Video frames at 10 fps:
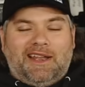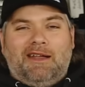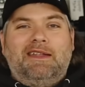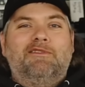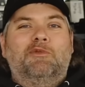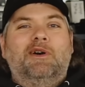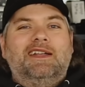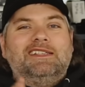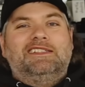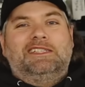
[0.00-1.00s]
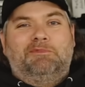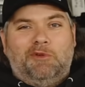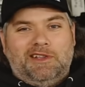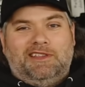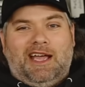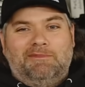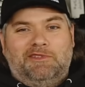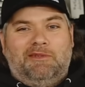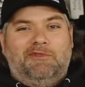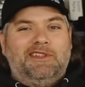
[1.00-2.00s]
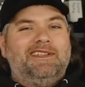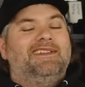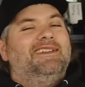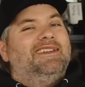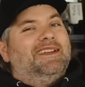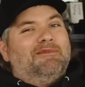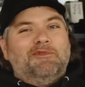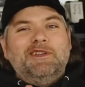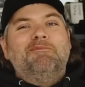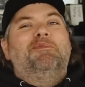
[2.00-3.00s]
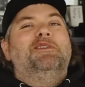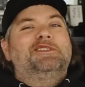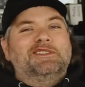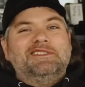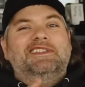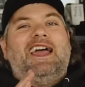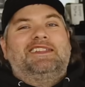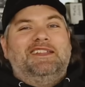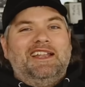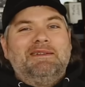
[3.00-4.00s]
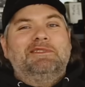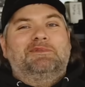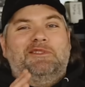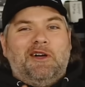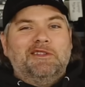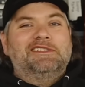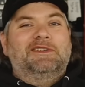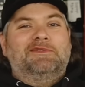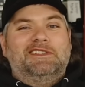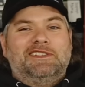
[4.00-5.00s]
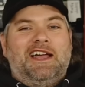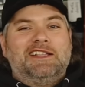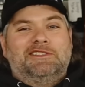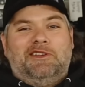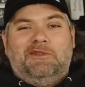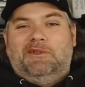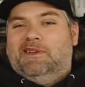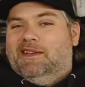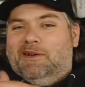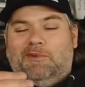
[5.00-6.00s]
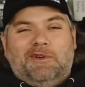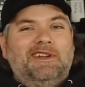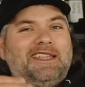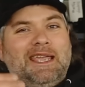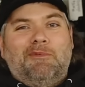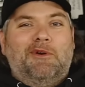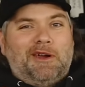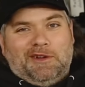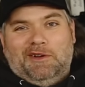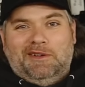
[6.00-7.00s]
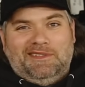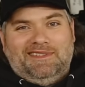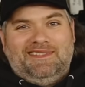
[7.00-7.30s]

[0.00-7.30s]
I don't even know what it is at this point in time. So I'm really pushing Zach to the limits with all these different designs. So we're going to keep working on it.